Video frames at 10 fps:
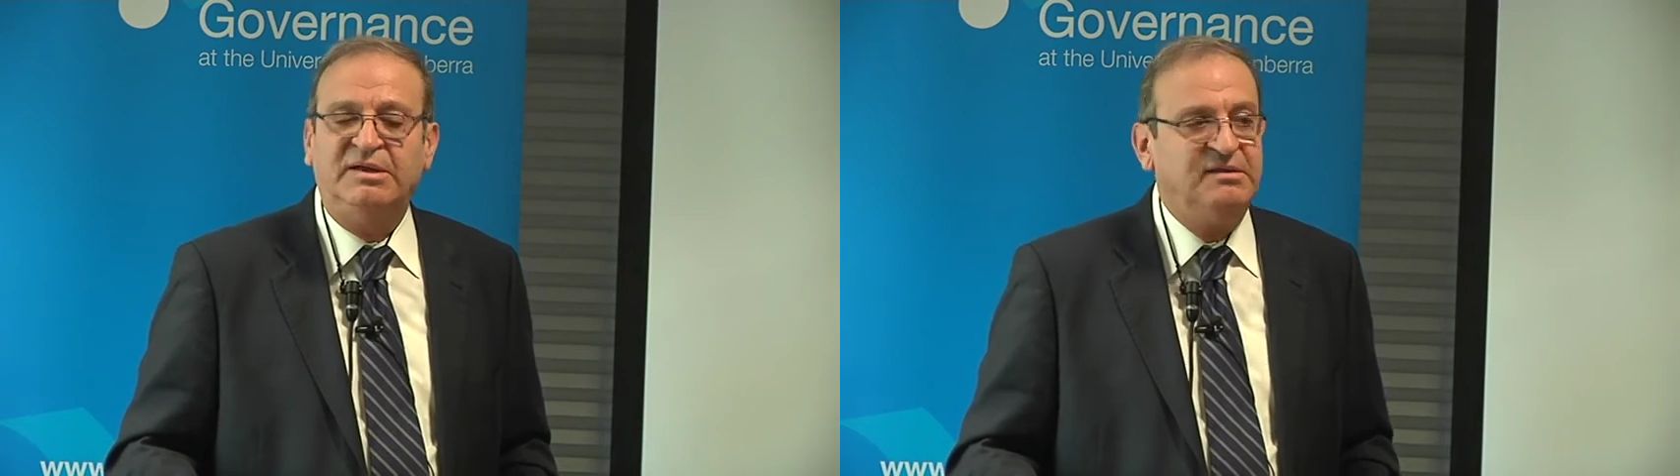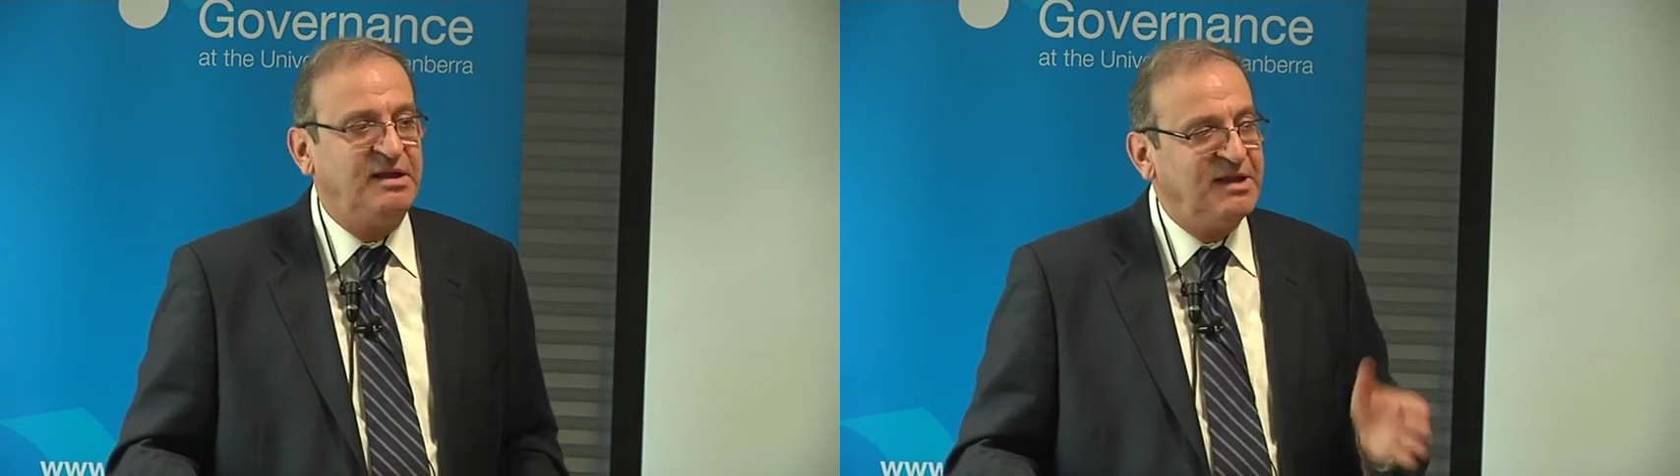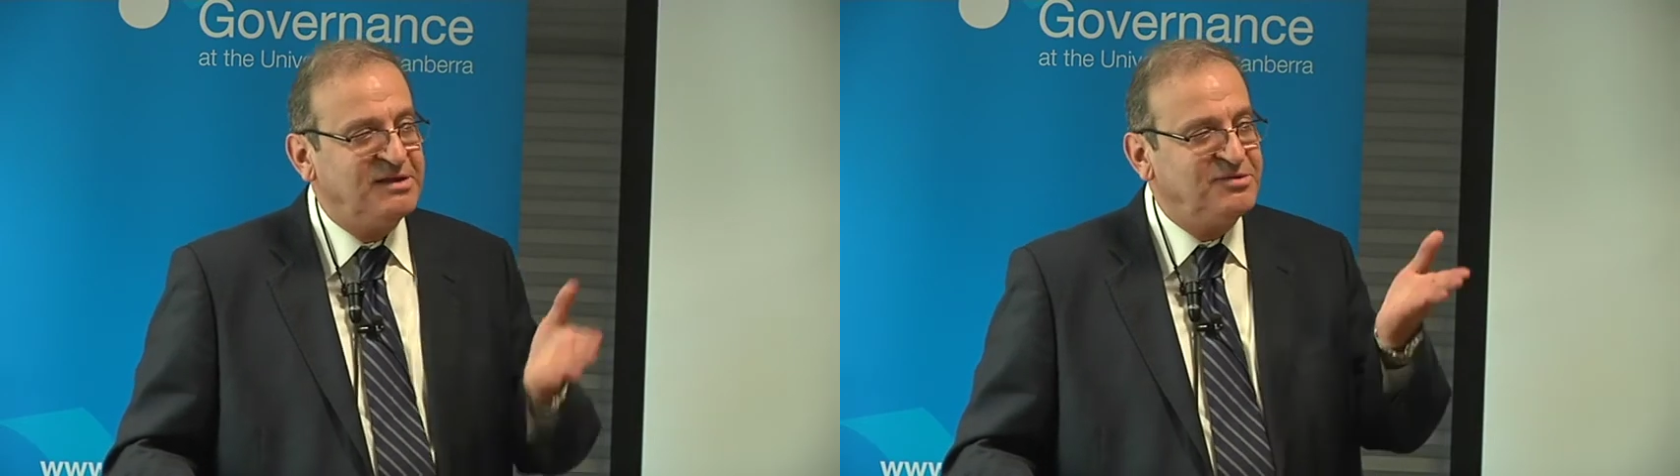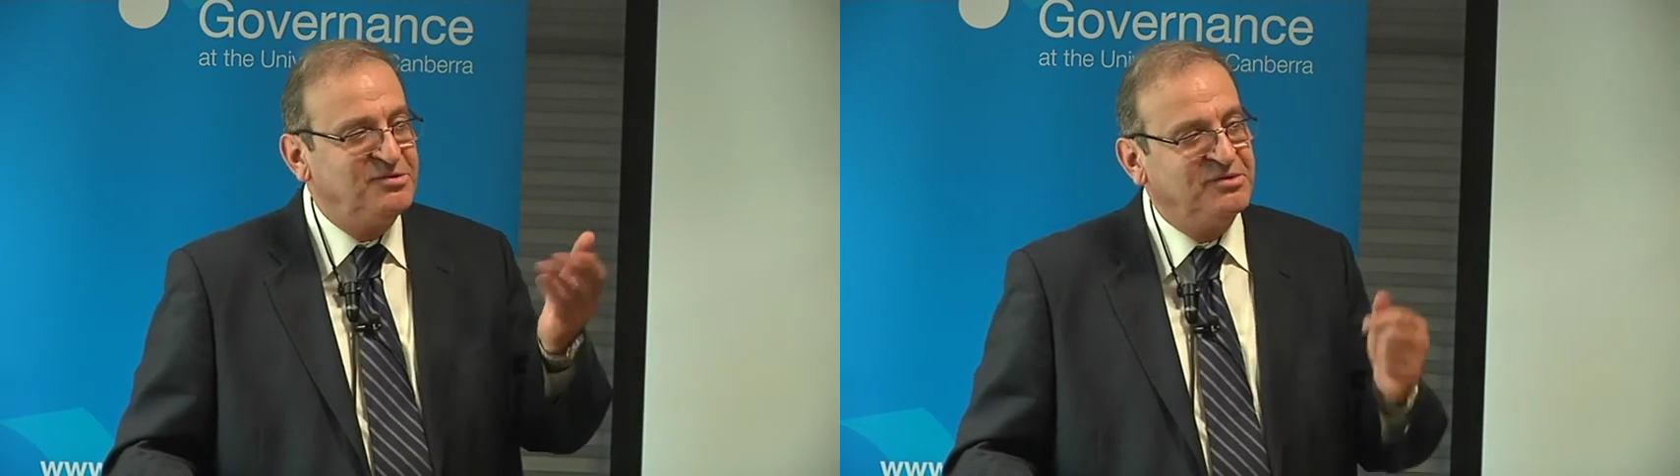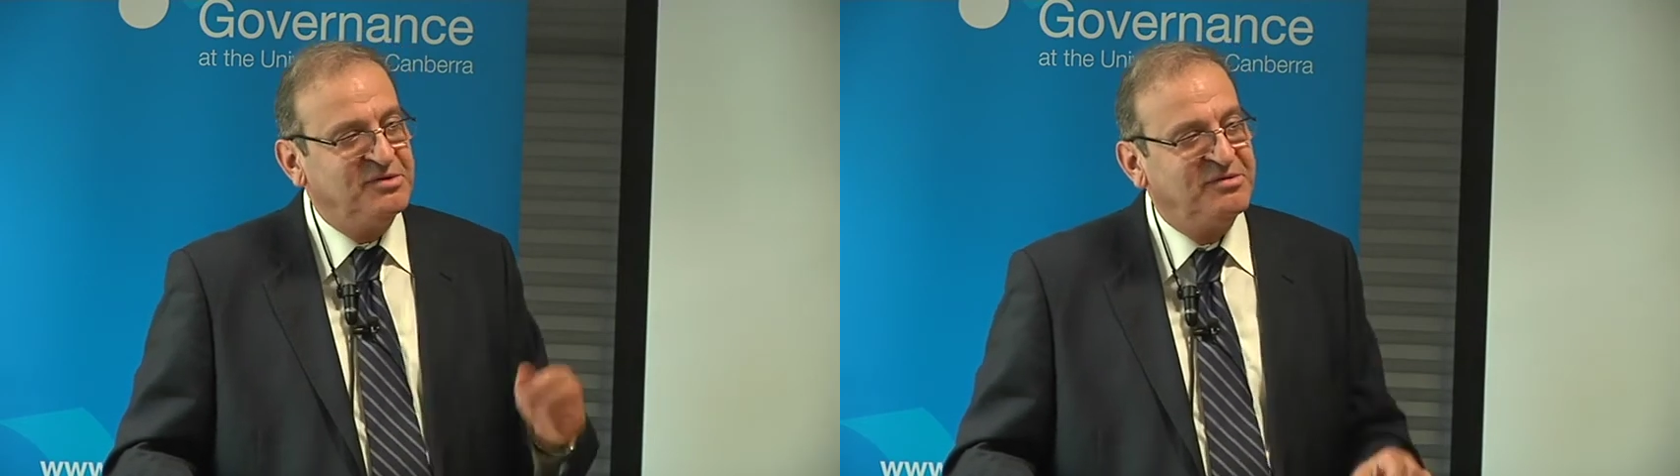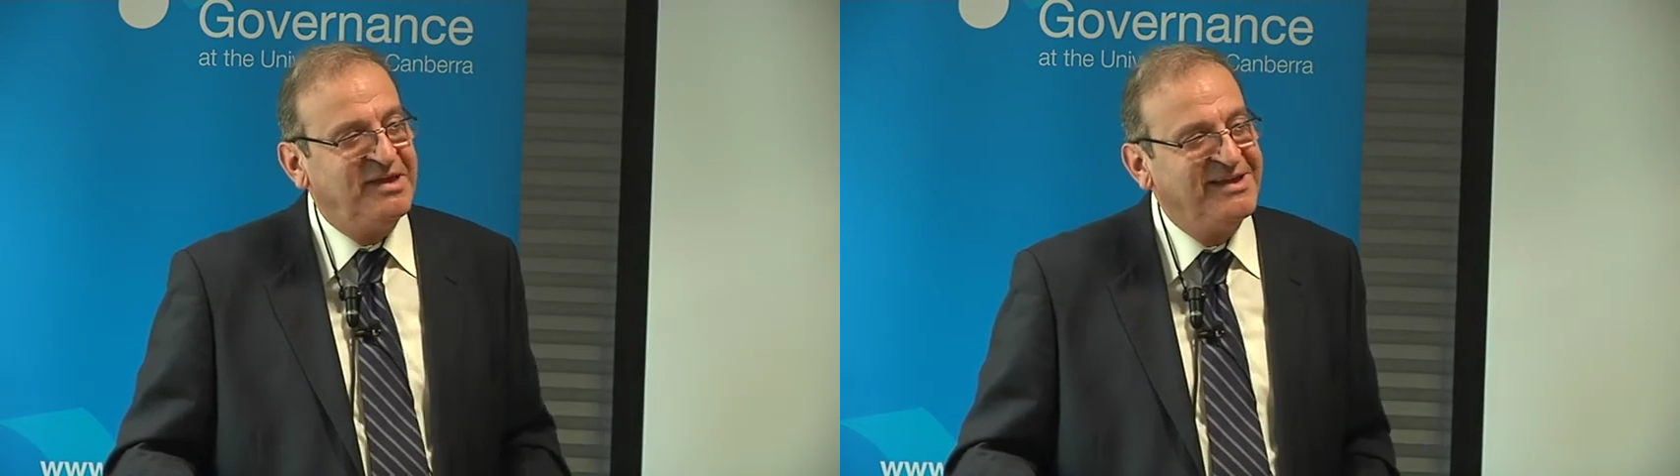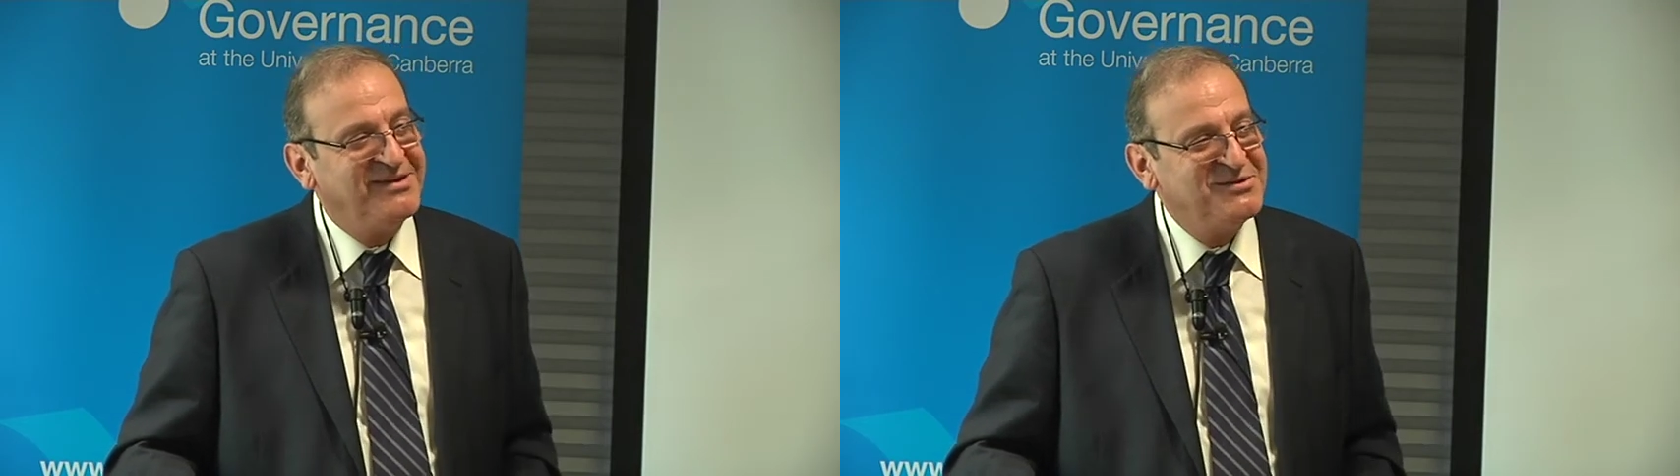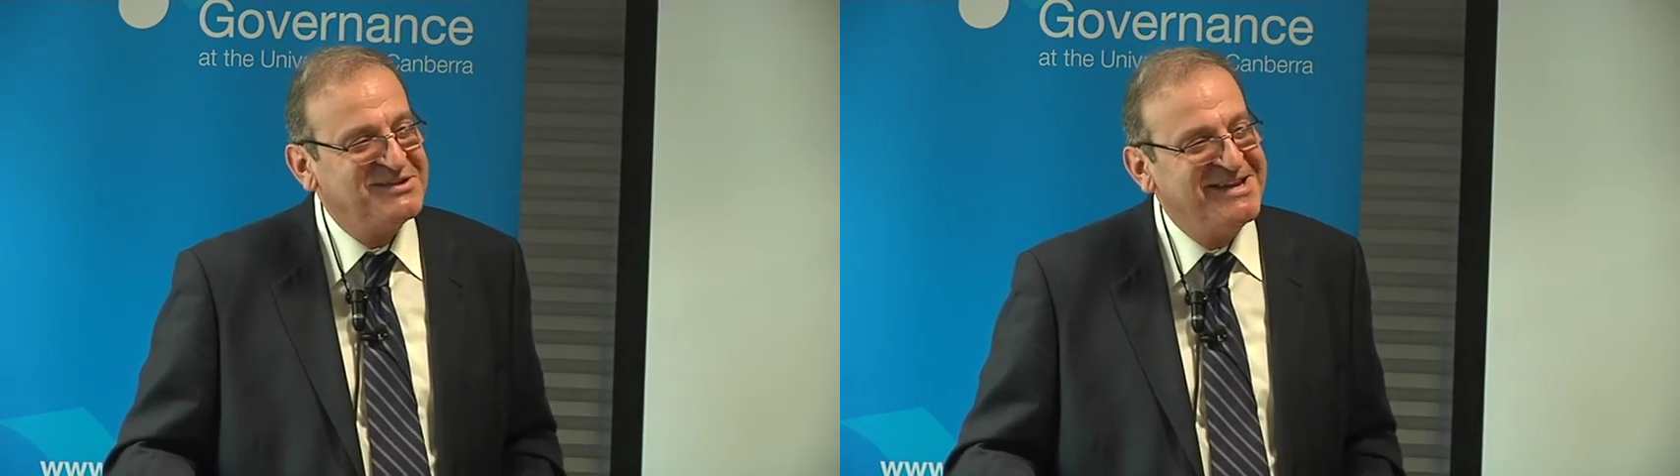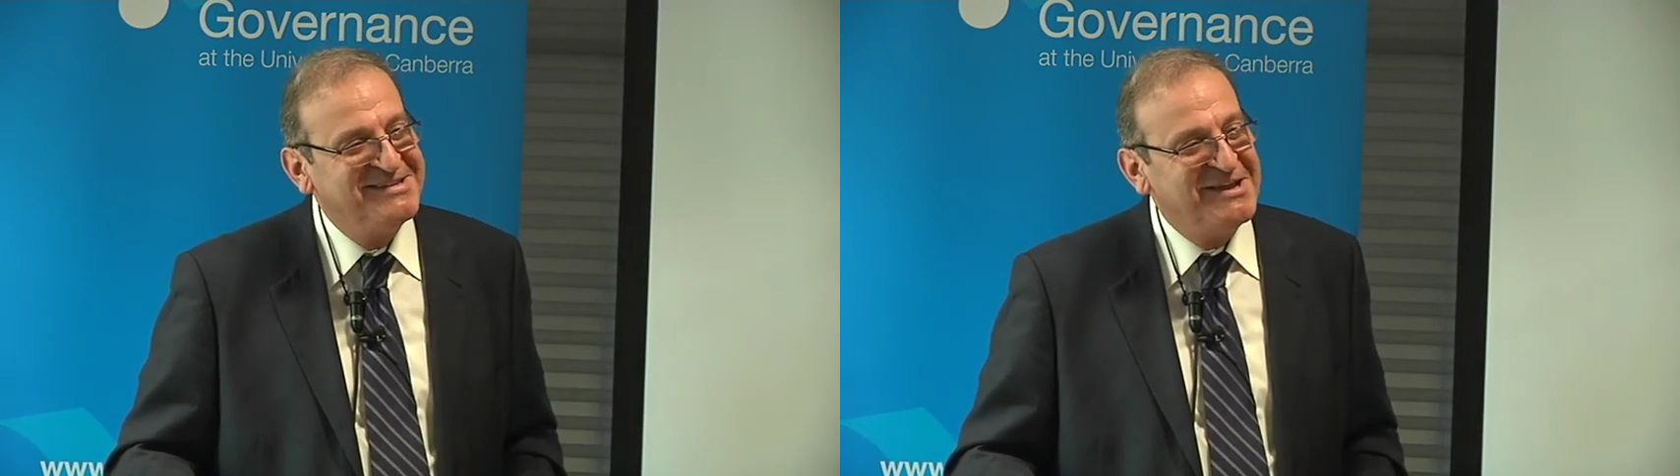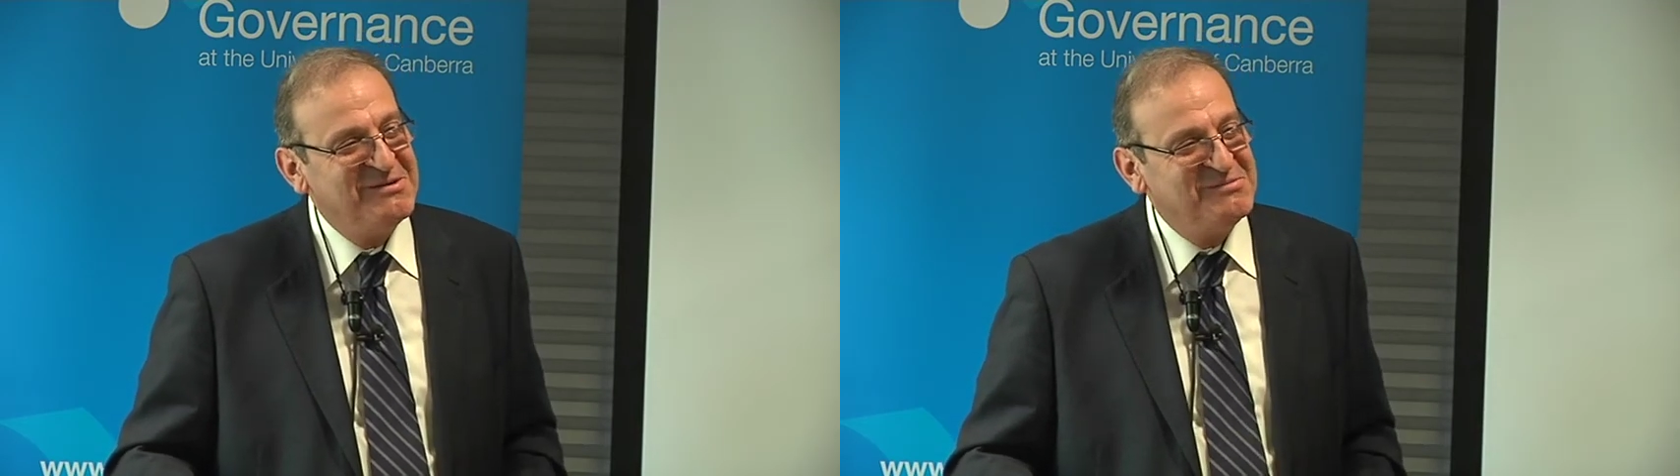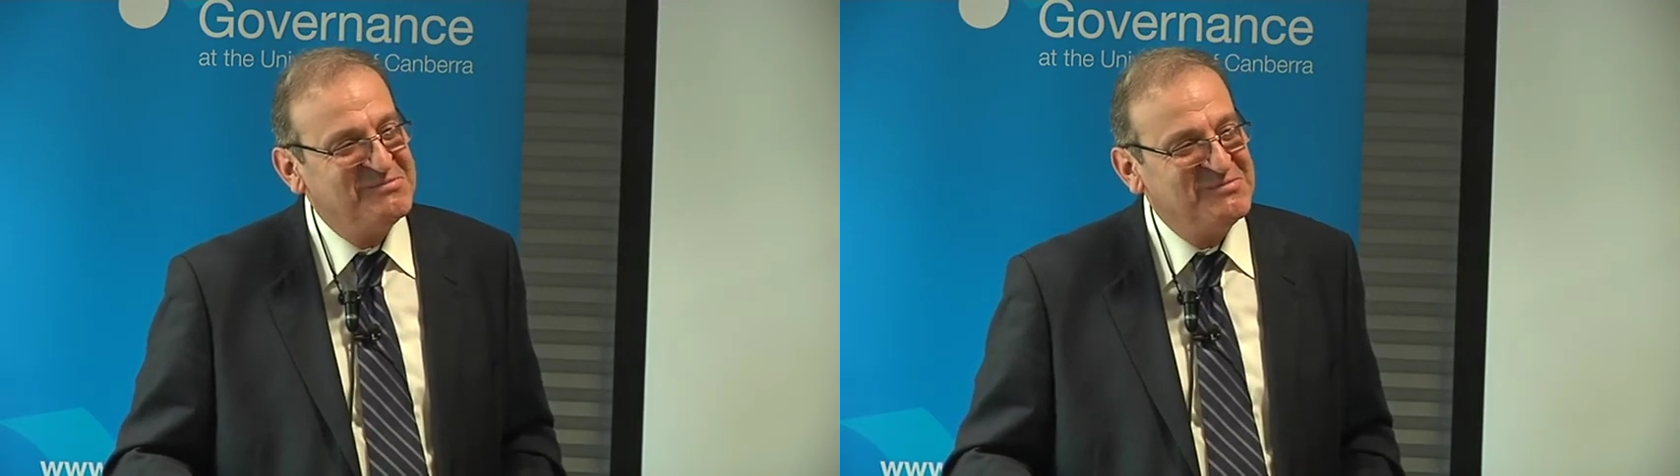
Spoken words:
And I'd like to thank Ozaid now,